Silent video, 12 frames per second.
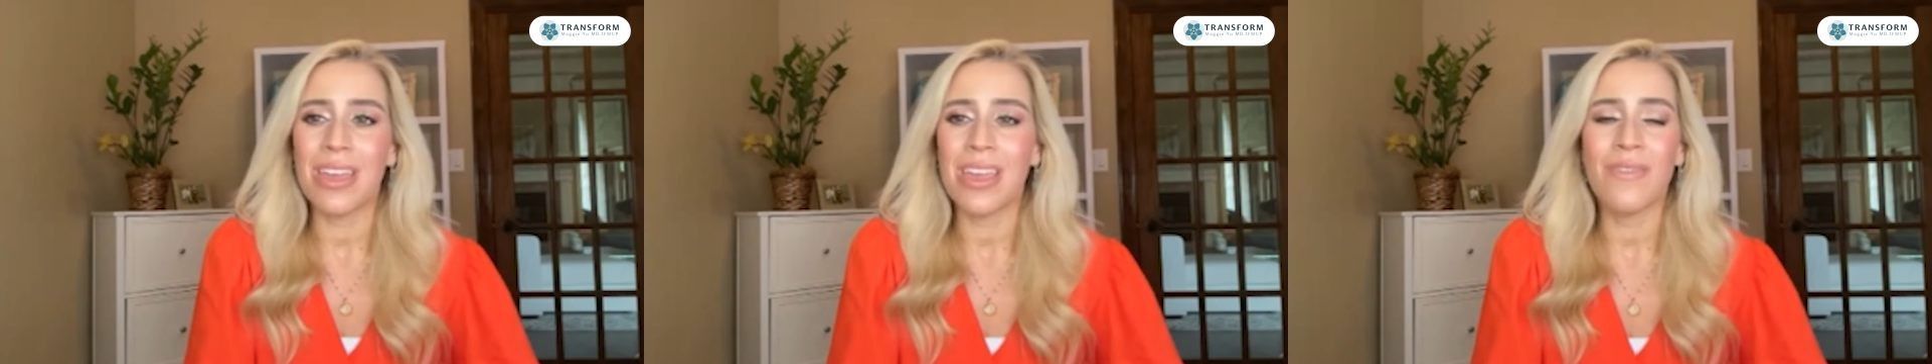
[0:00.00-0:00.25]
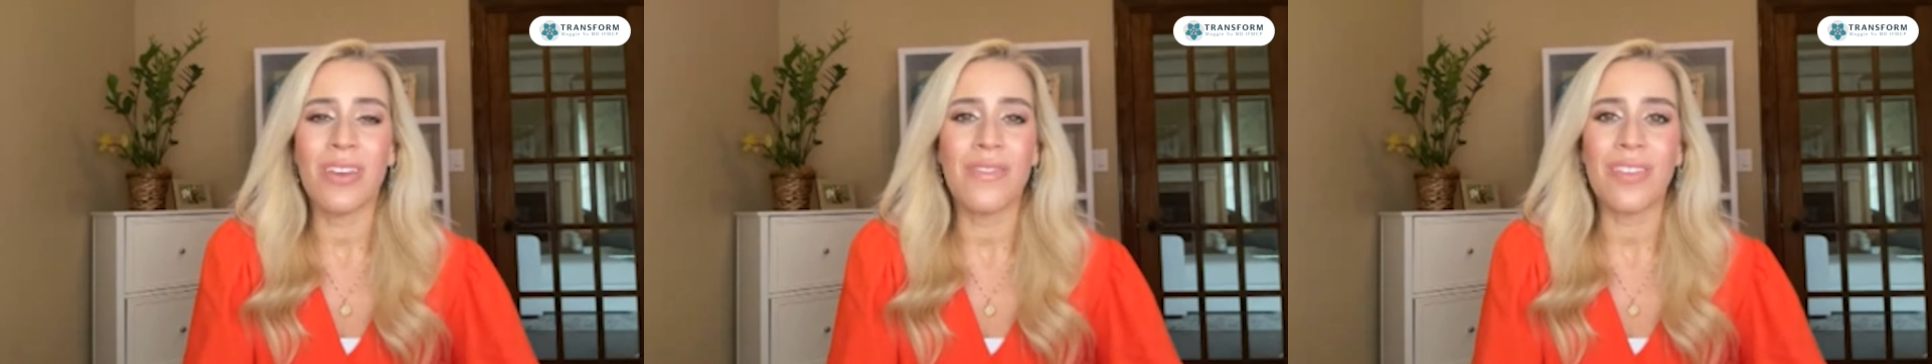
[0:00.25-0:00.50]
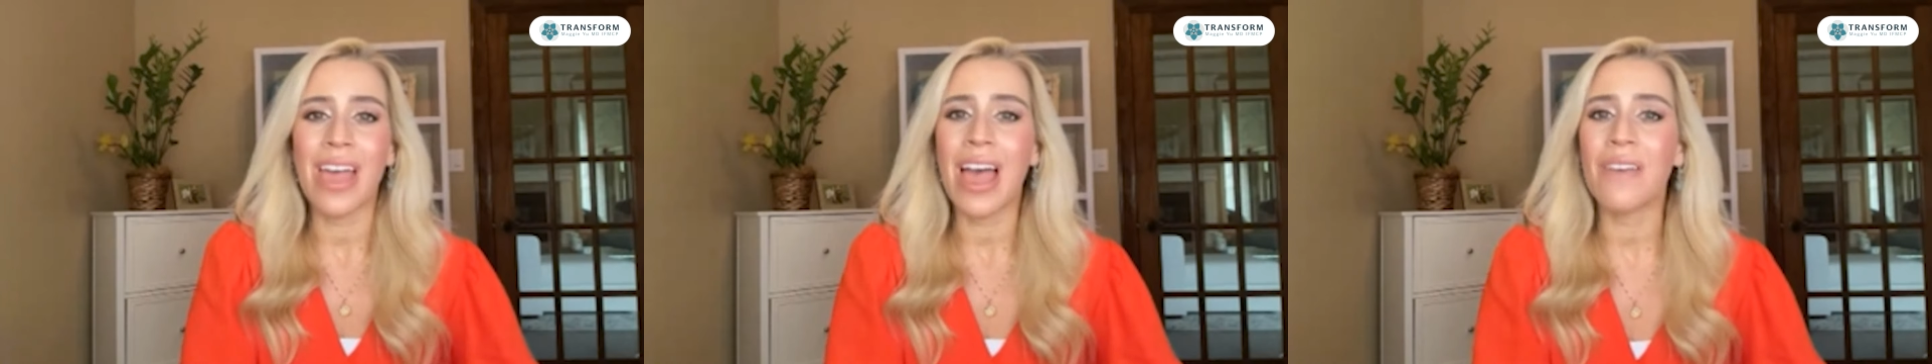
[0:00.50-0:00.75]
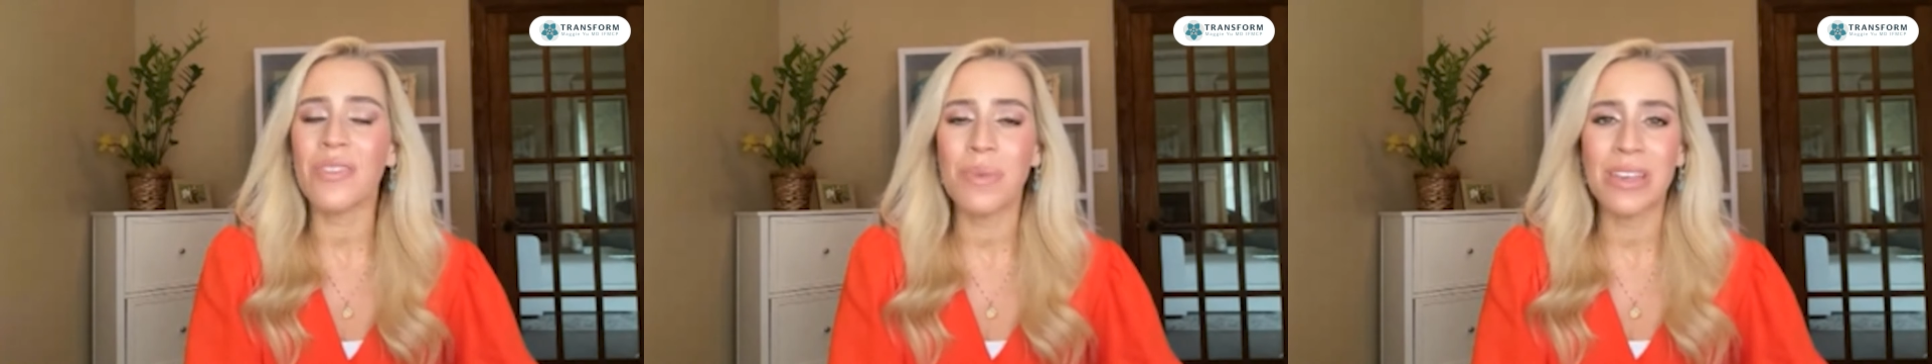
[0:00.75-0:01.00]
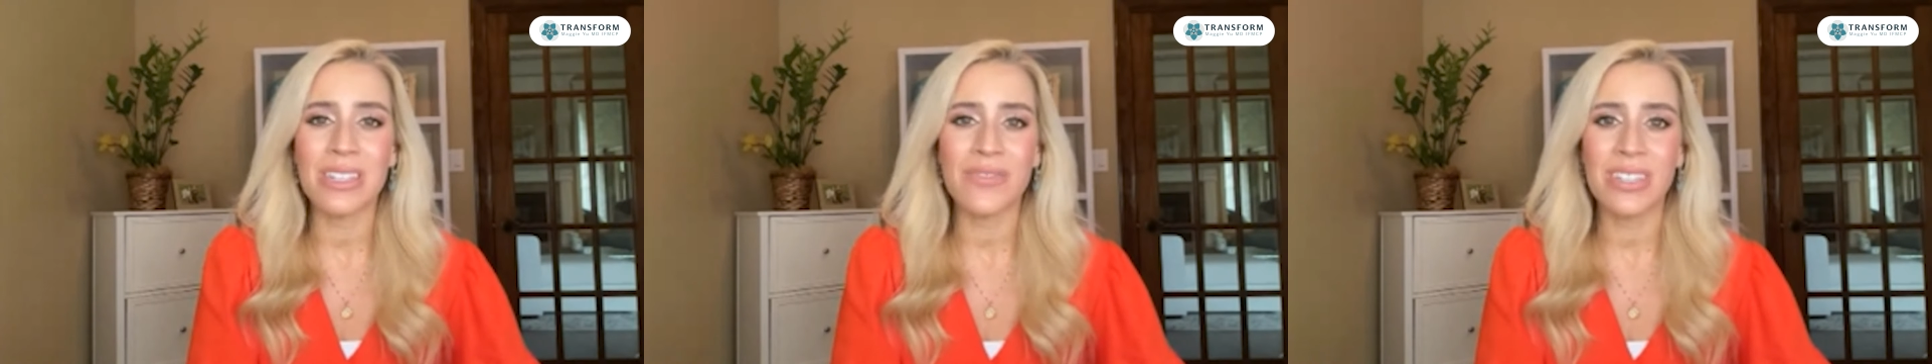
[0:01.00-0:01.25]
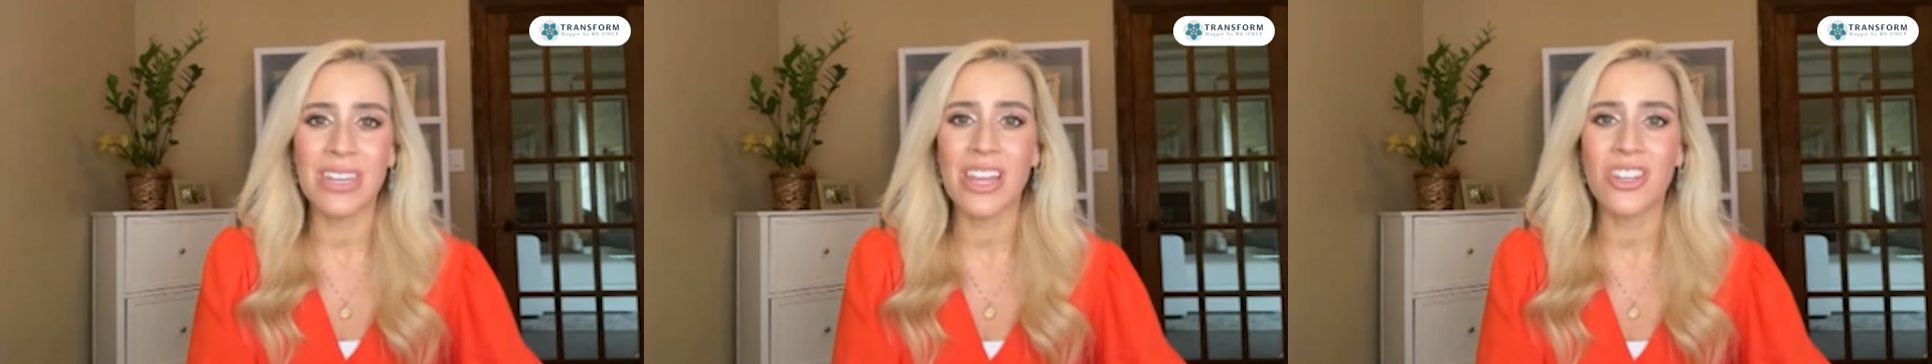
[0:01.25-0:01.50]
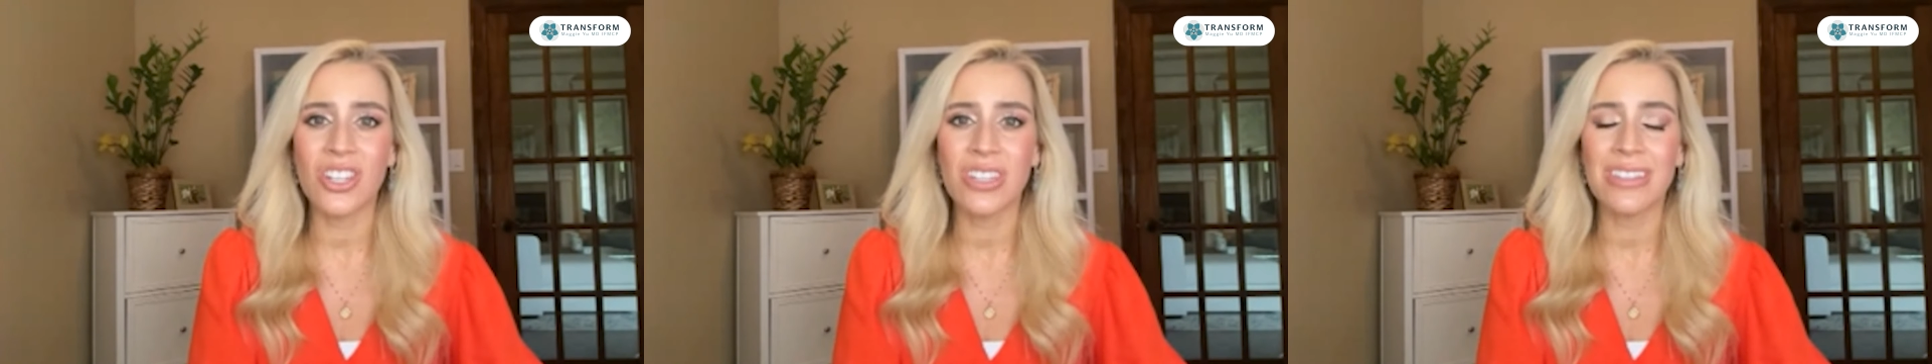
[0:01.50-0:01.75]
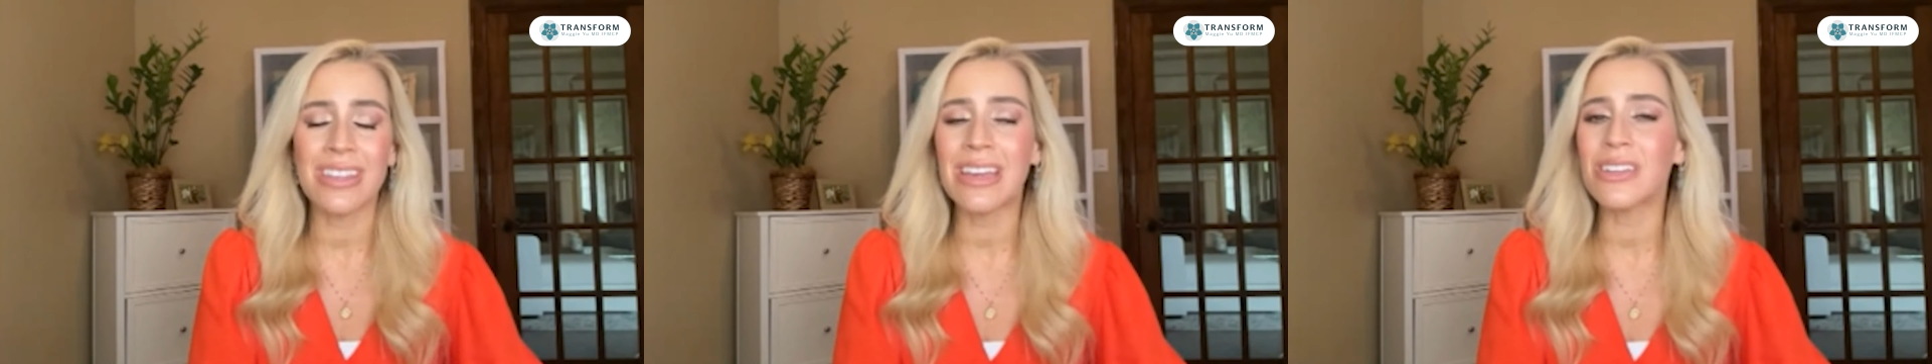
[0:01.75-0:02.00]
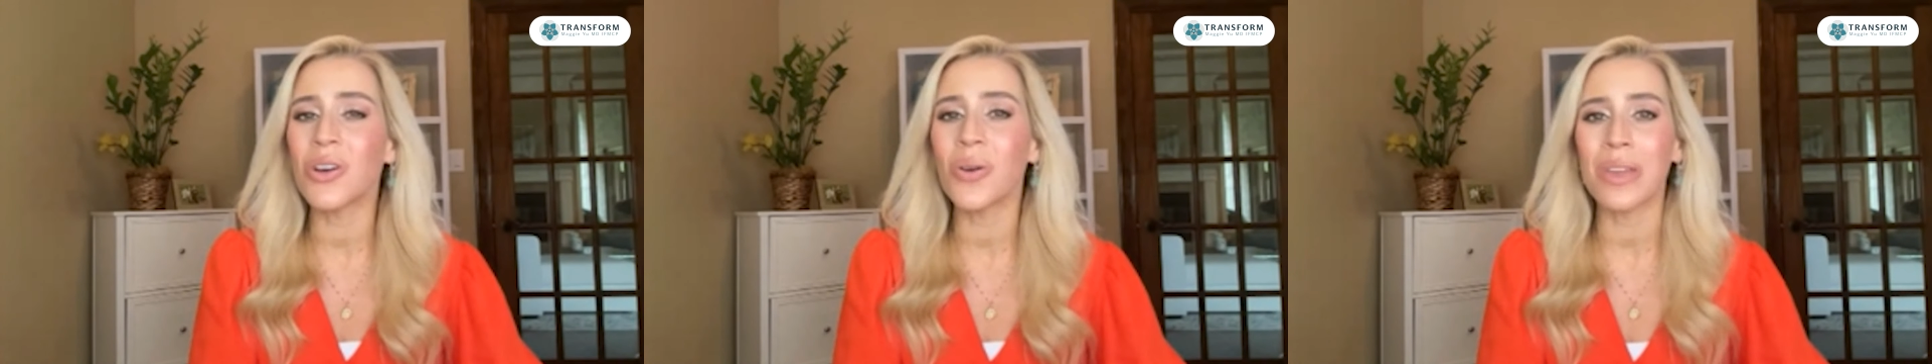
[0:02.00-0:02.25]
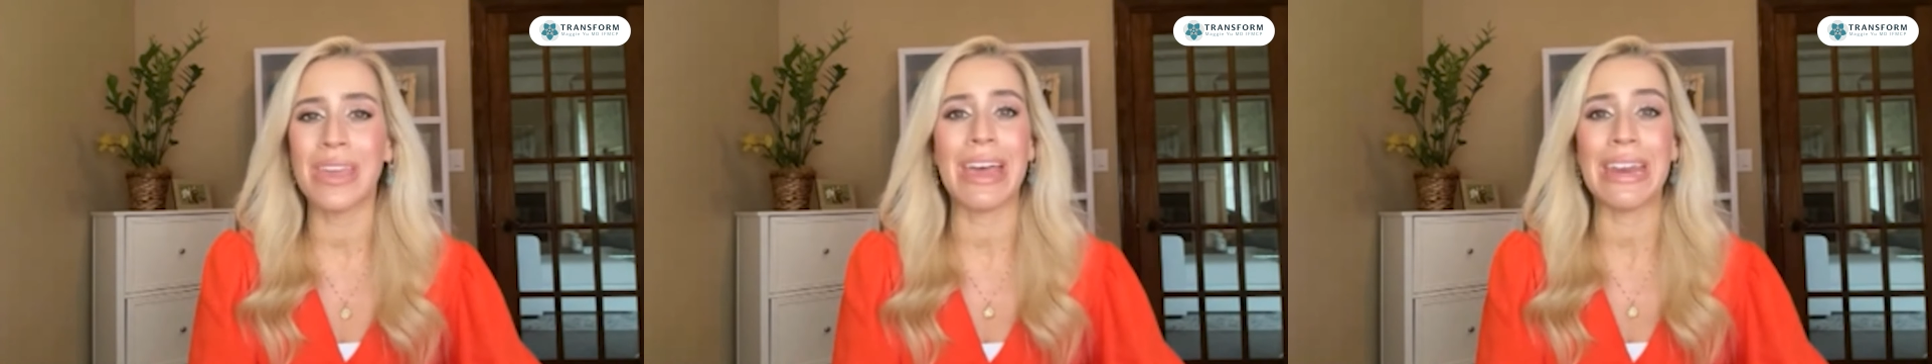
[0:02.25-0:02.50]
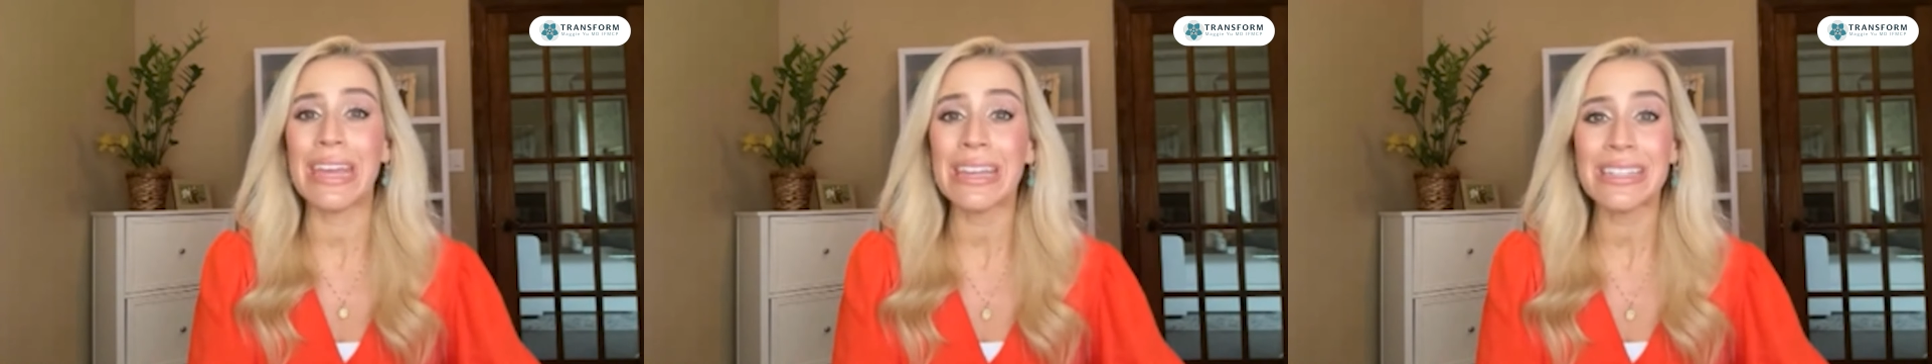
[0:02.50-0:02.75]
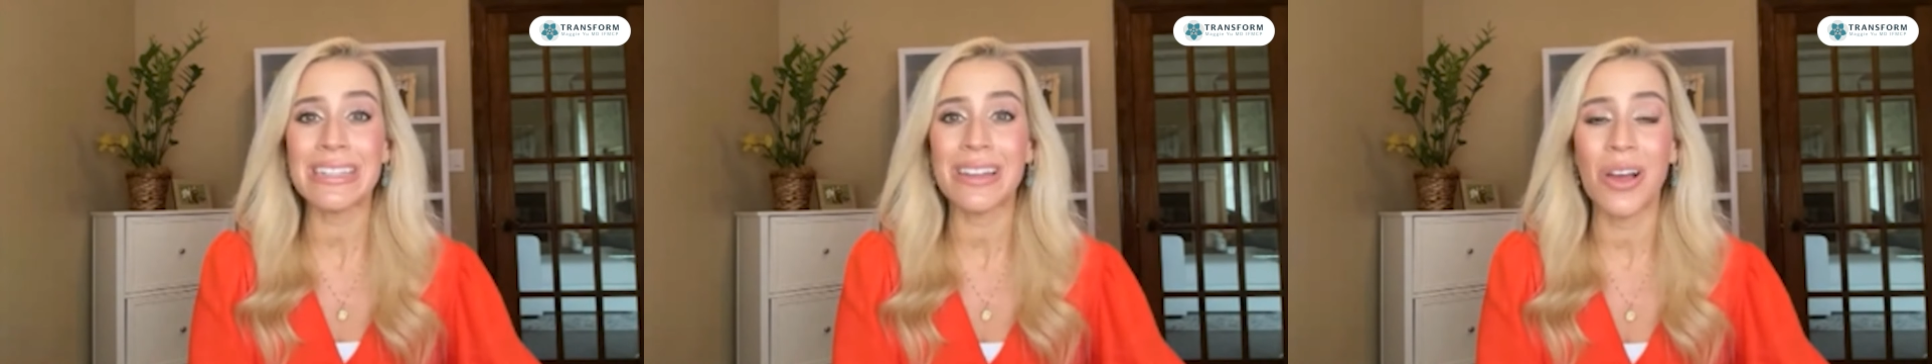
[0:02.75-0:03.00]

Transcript: even if they have the best of intentions, they don't get it